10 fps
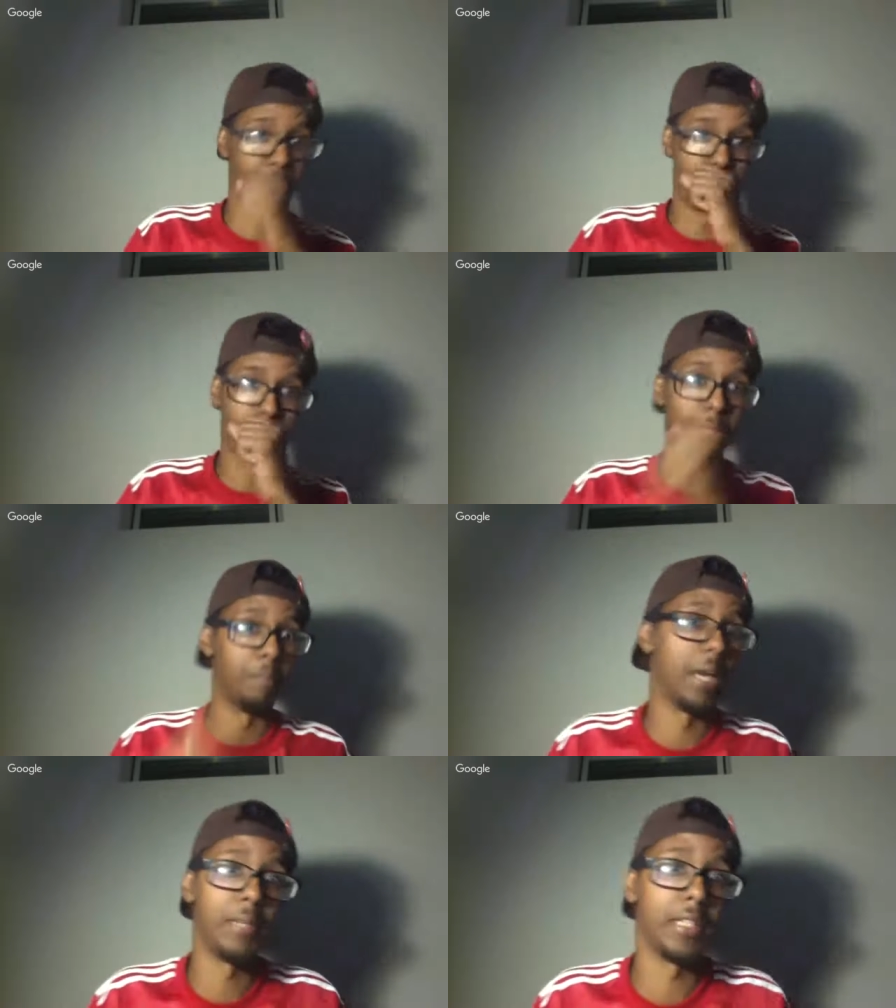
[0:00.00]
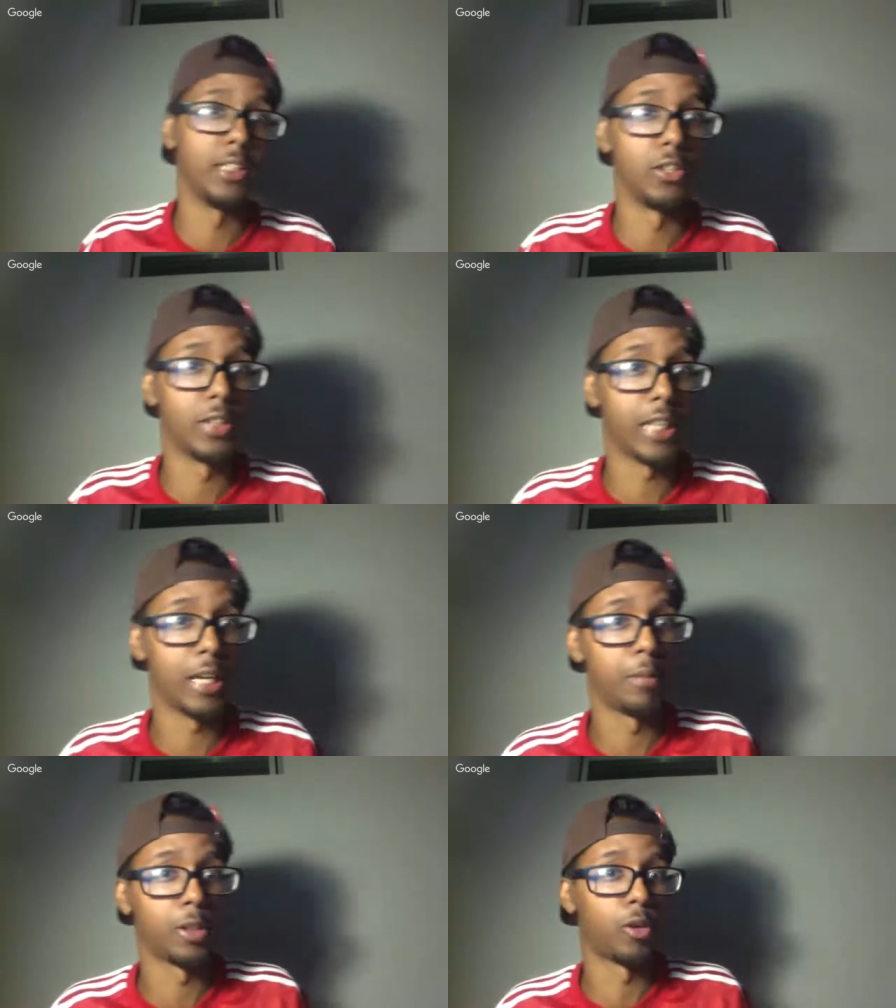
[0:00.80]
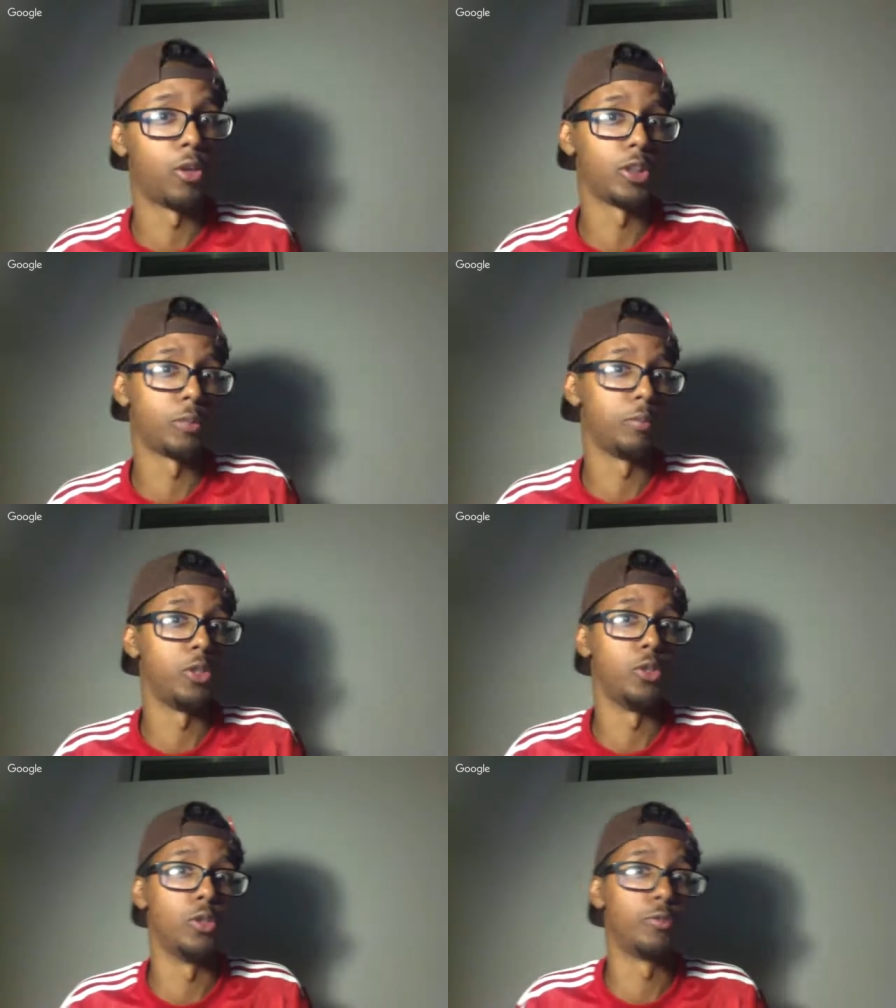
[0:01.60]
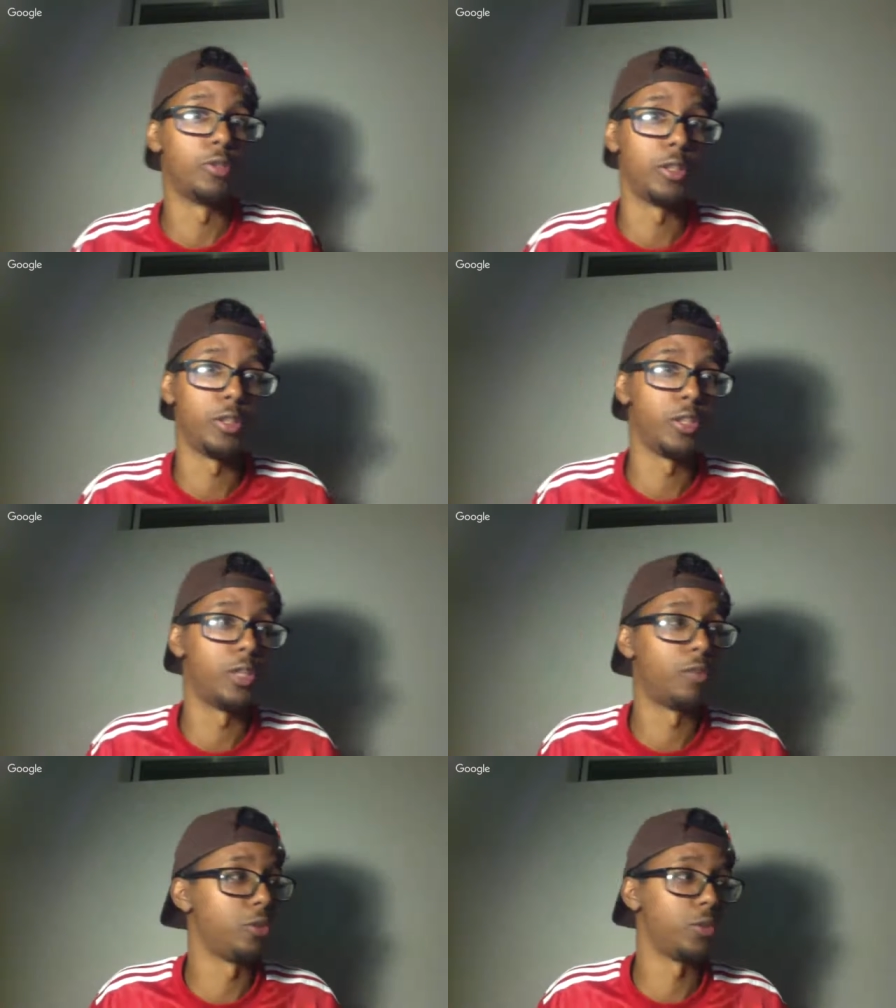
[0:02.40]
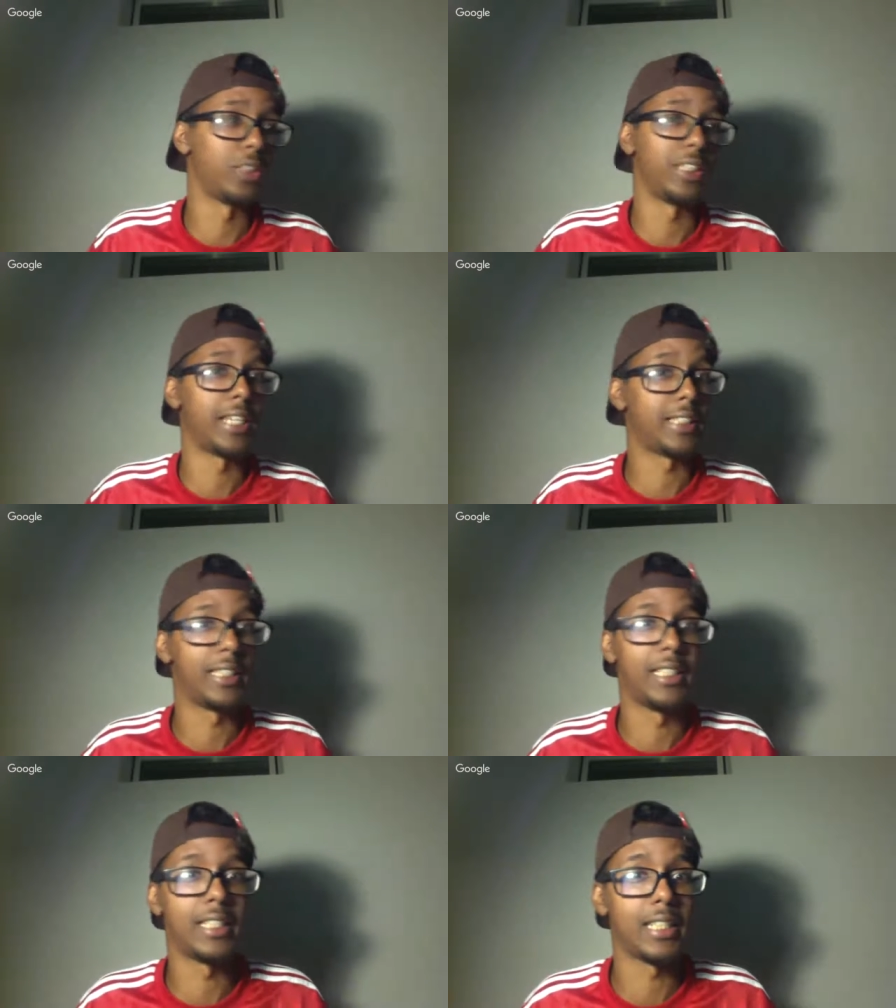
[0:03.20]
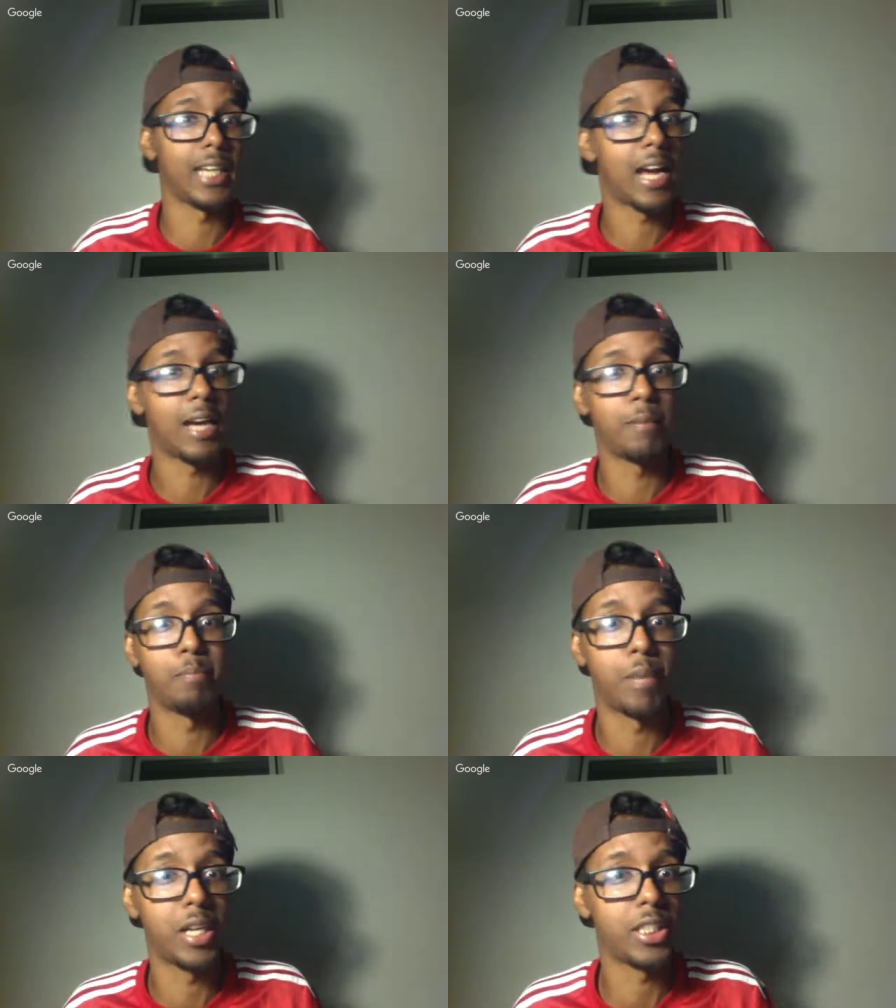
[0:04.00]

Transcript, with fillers: maybe a little Game of Thrones maneuver and you know using that CGI budget